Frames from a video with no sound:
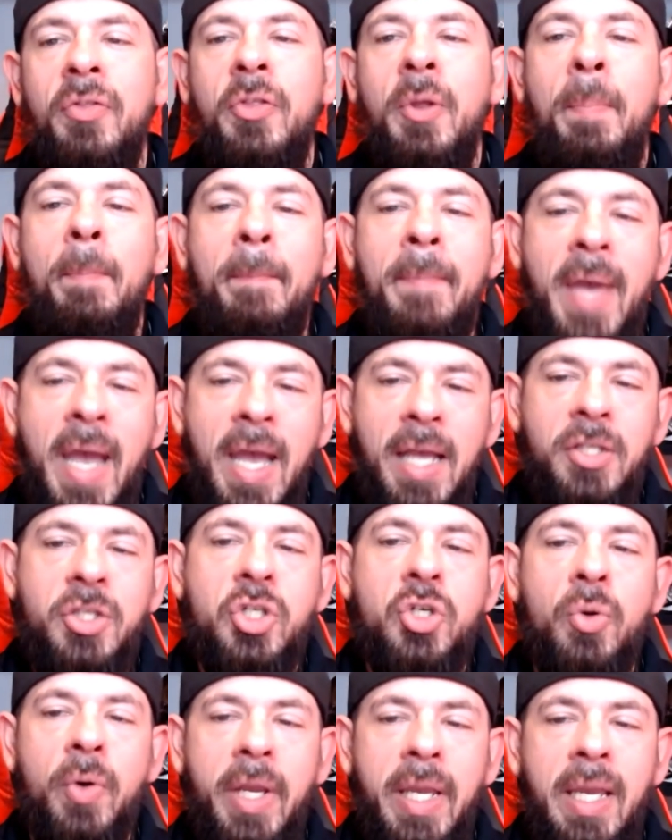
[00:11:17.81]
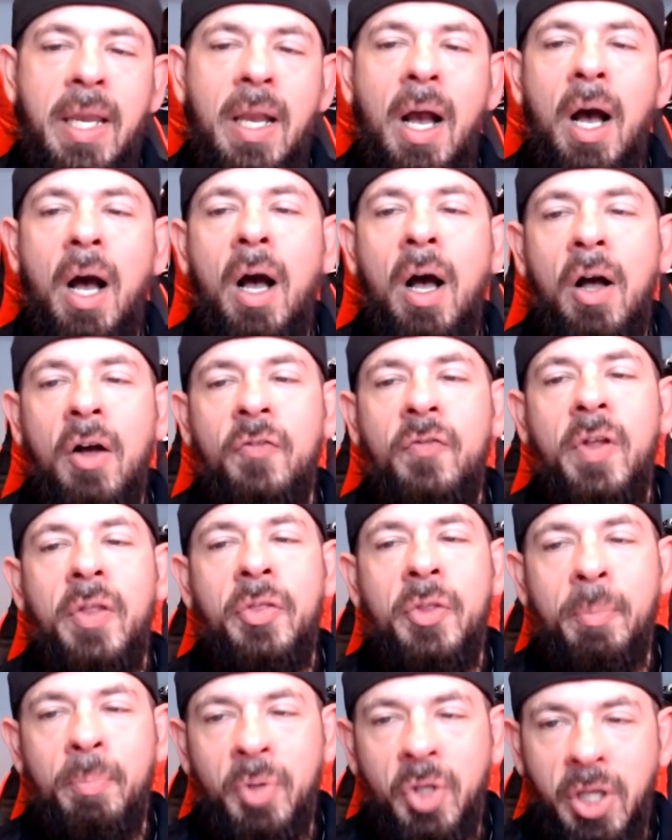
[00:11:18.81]
the mastery of
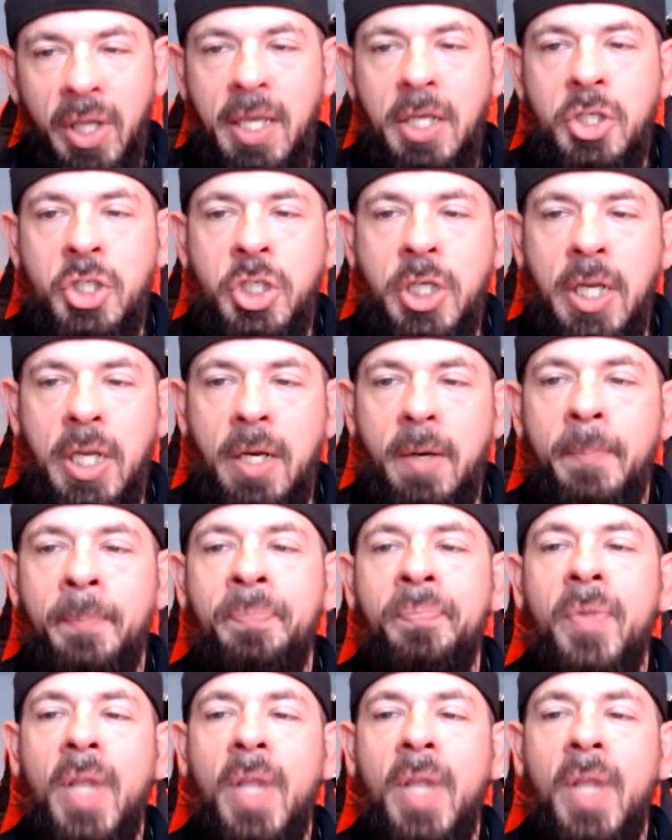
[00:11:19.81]
the play sheet.